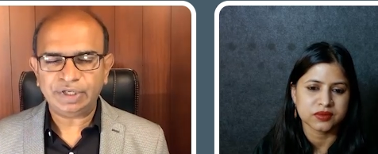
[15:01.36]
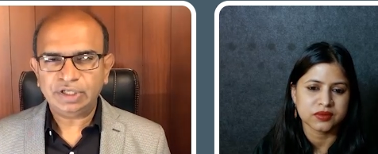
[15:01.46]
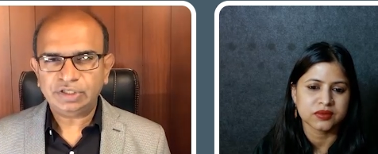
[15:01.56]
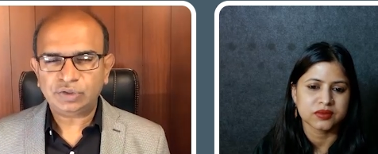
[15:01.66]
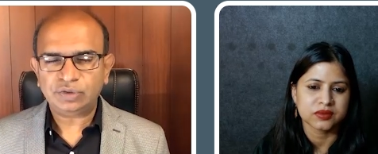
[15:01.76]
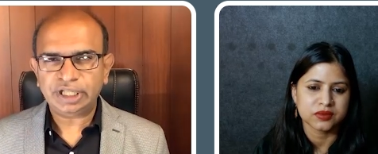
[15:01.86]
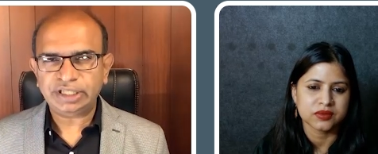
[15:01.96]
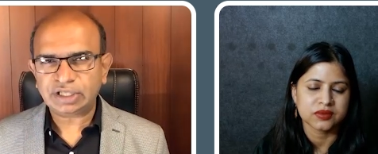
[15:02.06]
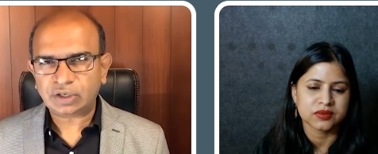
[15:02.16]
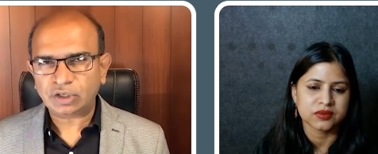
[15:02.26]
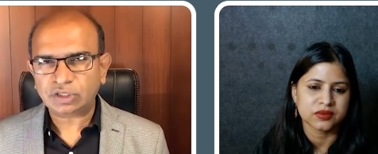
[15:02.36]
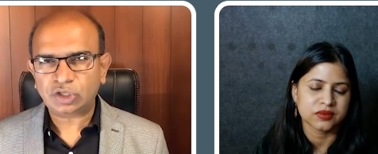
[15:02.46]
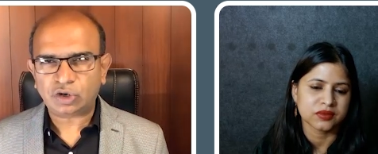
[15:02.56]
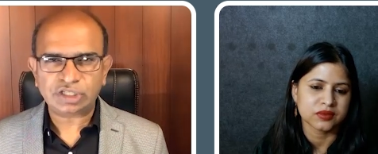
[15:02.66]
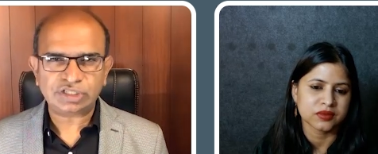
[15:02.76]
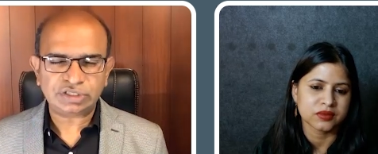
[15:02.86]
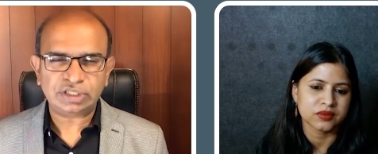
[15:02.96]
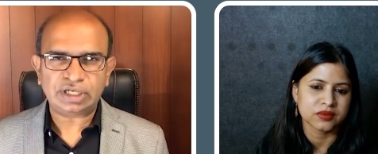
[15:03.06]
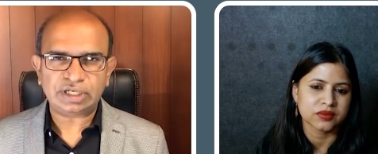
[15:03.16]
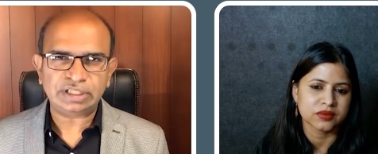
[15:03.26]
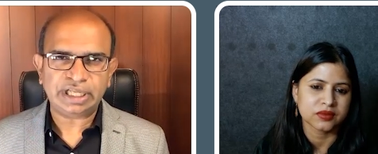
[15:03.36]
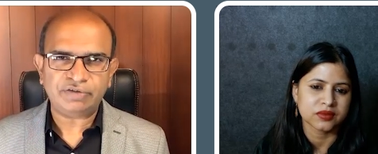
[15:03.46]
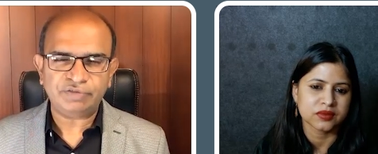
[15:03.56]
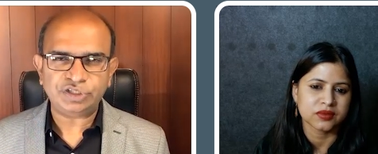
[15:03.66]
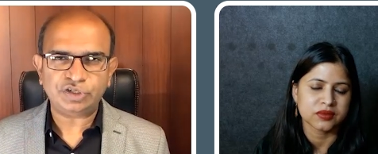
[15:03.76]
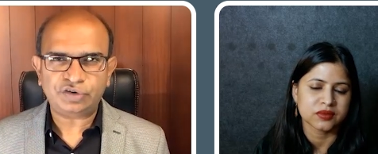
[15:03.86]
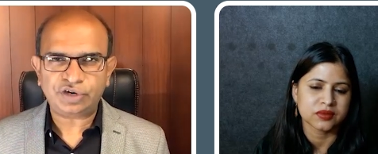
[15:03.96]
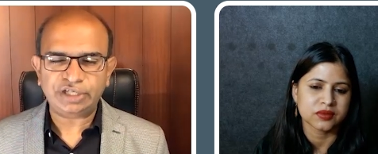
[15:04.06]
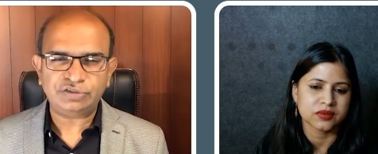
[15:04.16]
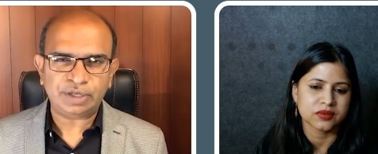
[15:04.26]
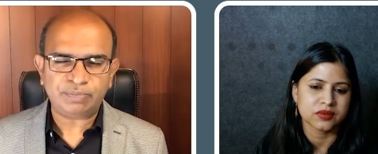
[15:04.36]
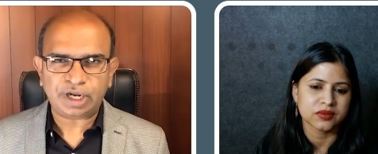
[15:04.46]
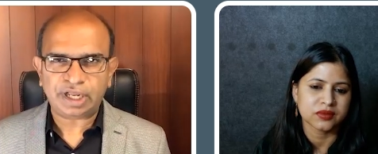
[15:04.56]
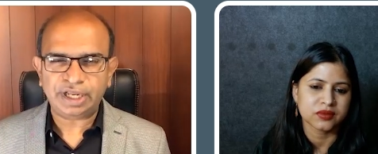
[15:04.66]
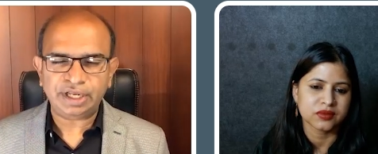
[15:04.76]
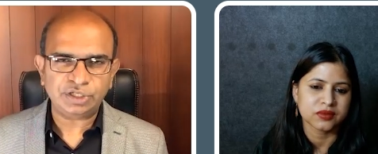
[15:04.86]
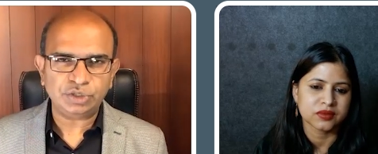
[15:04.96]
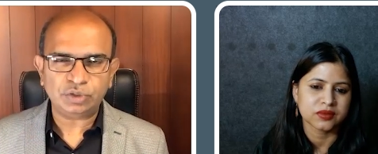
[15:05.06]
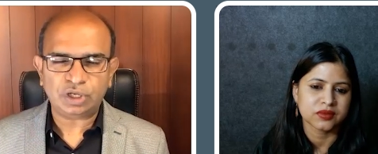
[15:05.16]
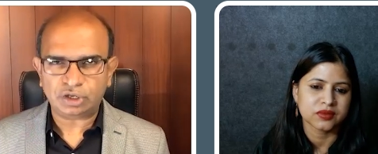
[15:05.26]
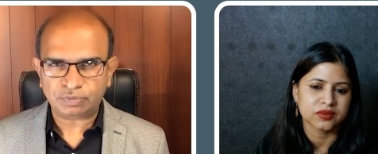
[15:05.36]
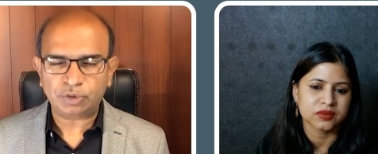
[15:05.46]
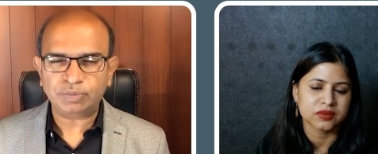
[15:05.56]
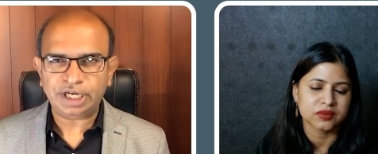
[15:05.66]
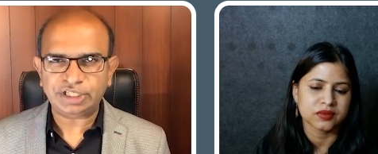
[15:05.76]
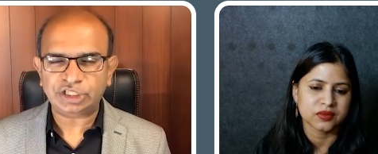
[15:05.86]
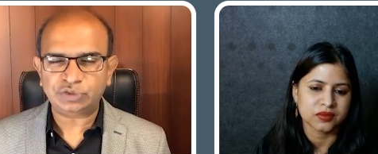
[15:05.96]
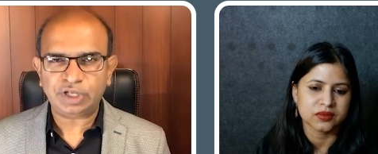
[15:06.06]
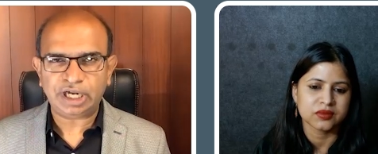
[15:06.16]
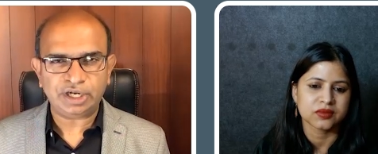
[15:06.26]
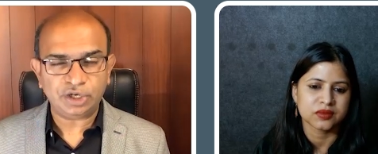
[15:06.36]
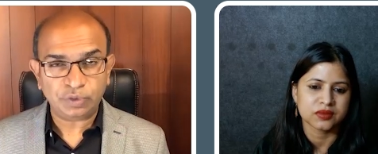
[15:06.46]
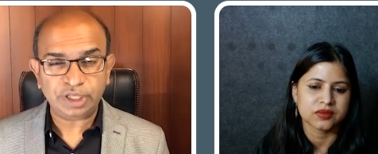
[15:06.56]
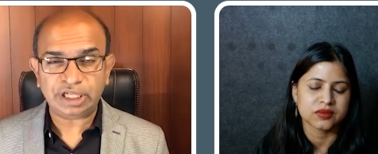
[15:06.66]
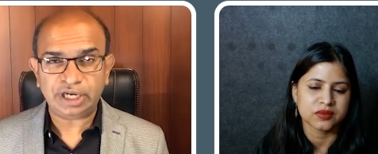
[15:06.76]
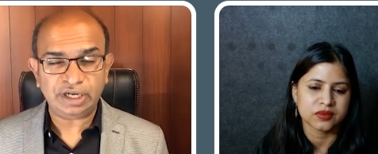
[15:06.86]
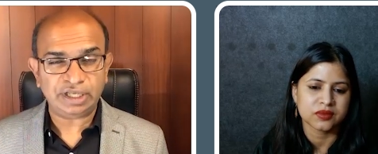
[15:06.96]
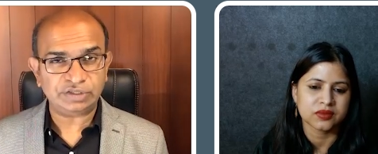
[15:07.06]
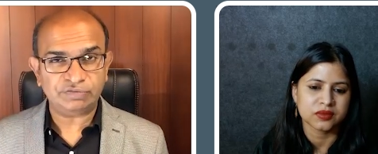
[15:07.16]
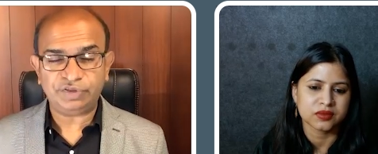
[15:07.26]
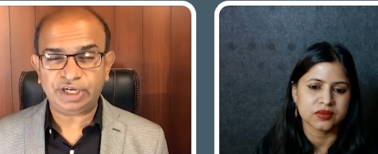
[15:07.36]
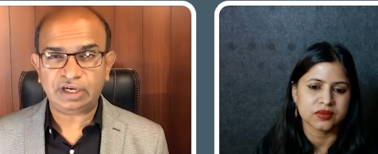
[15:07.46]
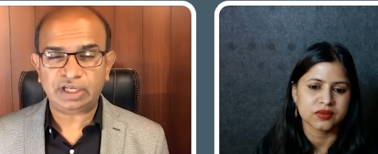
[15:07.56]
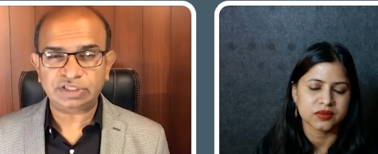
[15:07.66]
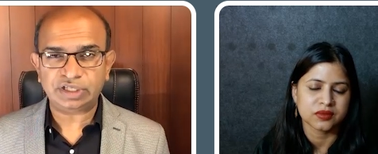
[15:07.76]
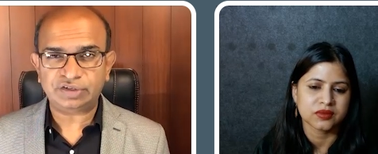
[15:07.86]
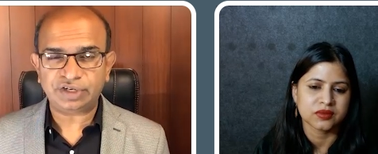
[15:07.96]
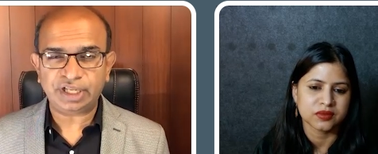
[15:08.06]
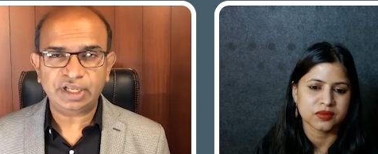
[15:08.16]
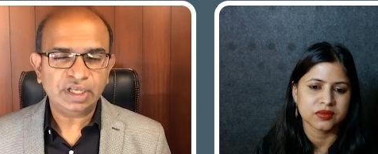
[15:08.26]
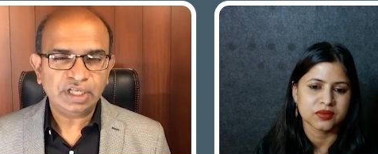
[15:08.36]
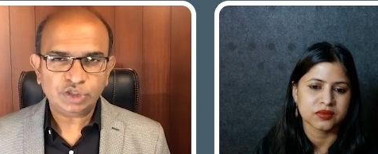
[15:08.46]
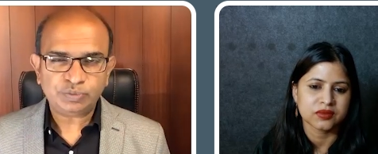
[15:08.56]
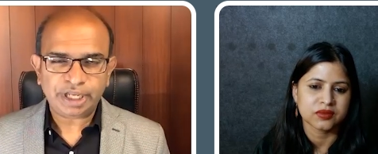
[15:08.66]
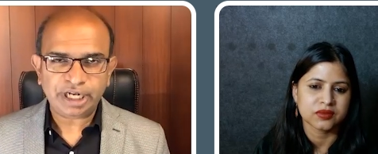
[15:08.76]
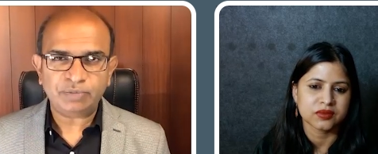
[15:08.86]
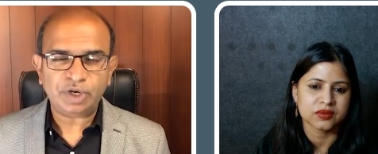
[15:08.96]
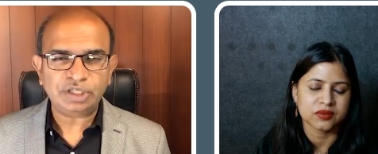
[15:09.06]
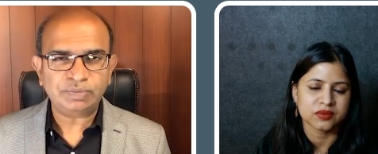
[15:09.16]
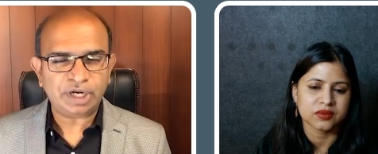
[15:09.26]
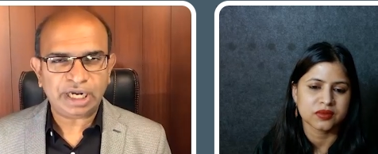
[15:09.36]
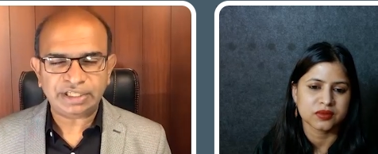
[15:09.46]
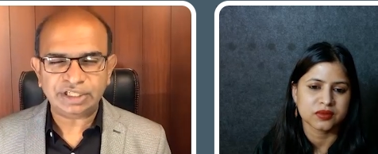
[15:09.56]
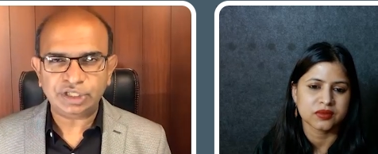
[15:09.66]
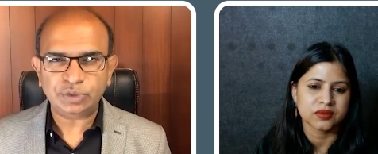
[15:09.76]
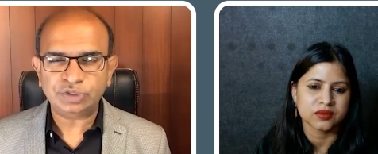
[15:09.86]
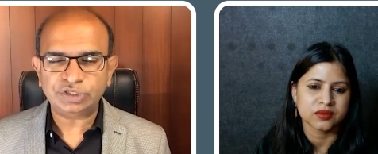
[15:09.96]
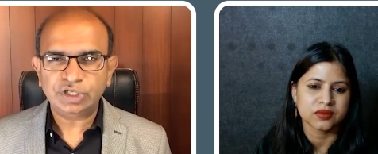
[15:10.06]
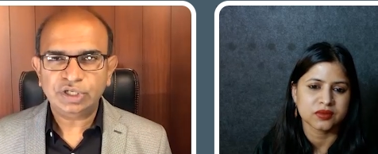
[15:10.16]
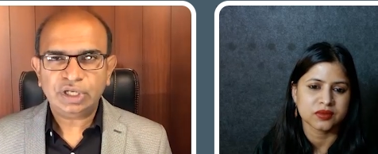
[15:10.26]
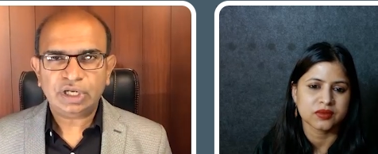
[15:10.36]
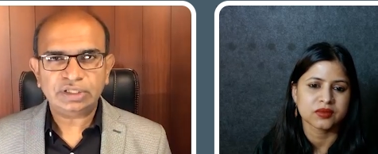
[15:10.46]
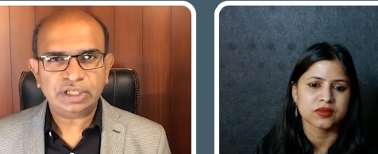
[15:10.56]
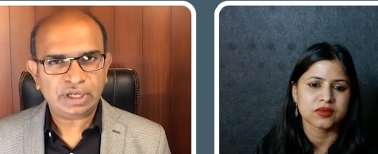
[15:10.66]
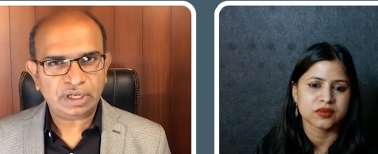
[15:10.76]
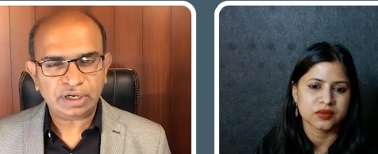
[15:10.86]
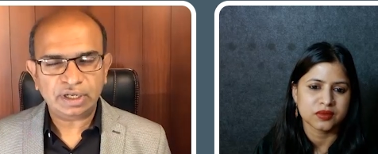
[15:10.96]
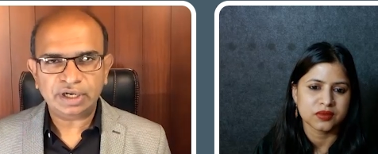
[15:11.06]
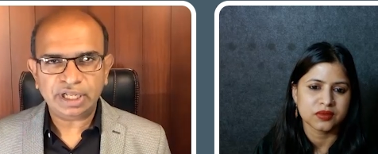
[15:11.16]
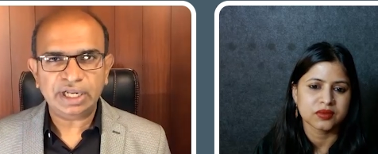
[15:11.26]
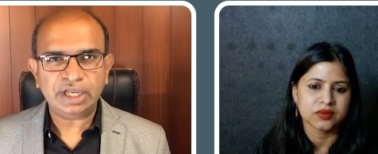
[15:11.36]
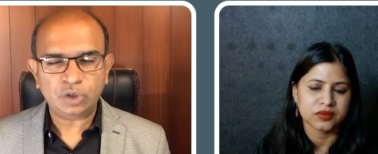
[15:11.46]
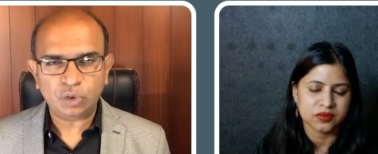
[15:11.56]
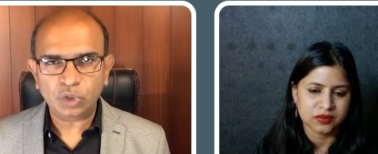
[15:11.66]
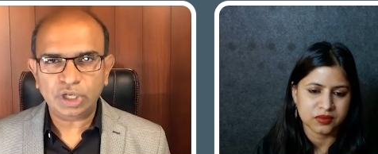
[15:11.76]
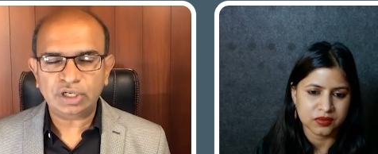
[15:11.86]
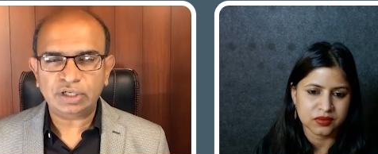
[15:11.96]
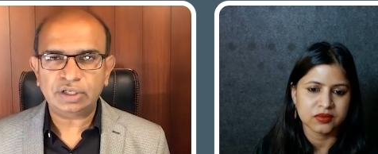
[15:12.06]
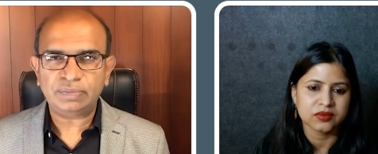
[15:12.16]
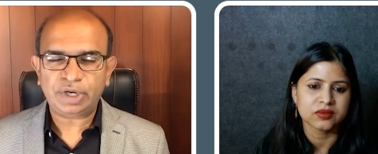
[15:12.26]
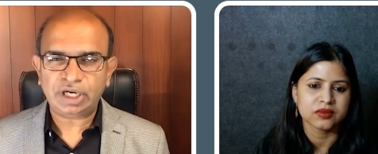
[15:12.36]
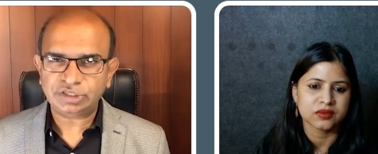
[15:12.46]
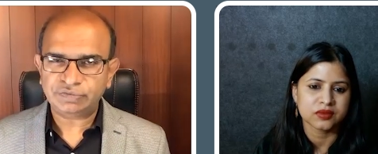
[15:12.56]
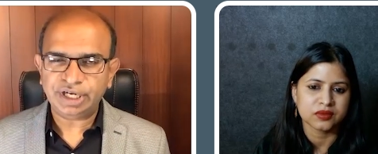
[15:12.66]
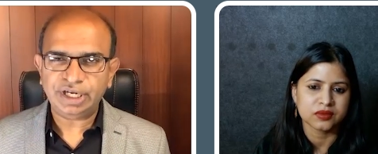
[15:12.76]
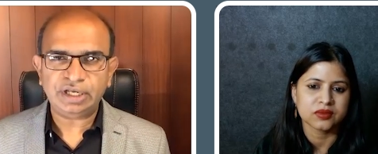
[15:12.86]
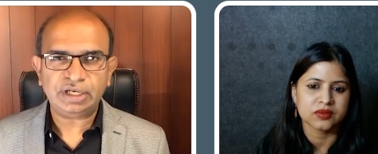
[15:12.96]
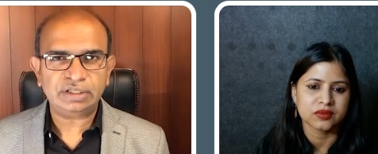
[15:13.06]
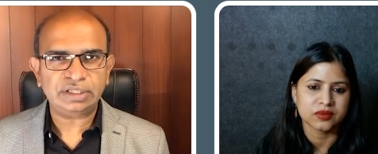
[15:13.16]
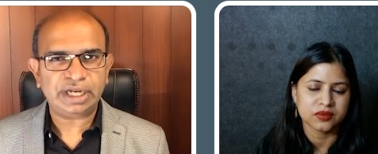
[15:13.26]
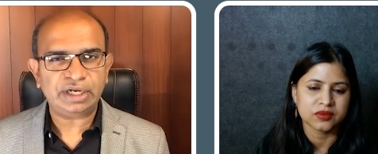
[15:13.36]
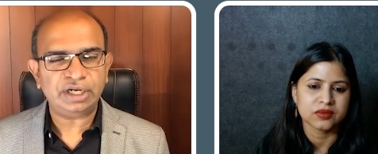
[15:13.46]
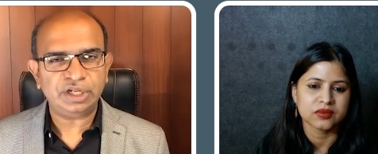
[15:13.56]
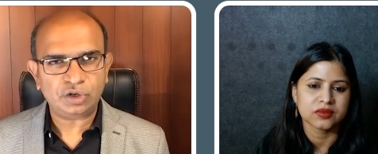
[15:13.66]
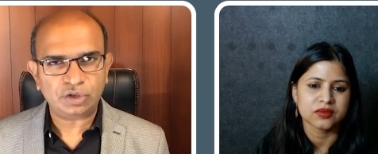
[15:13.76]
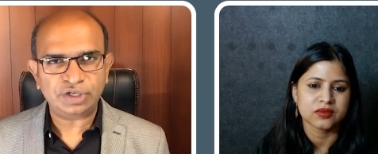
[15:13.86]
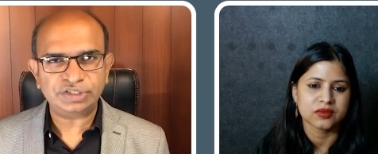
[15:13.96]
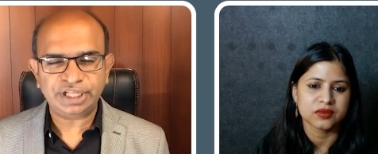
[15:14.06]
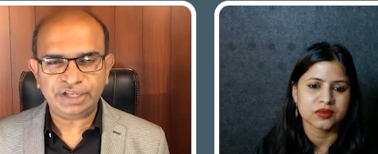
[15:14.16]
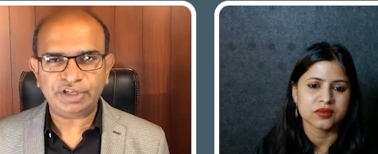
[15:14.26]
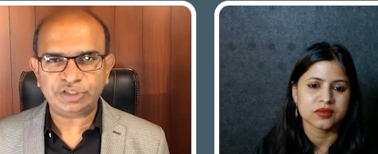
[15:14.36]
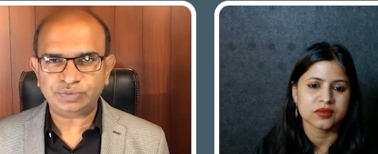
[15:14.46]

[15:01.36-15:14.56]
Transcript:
Speaker 1: So these are all thoughts uh, that we should try to apply to our population as well. And knowing that India is a very large country spanning multiple latitudes, uh, there are really cooler parts of India that did not receive as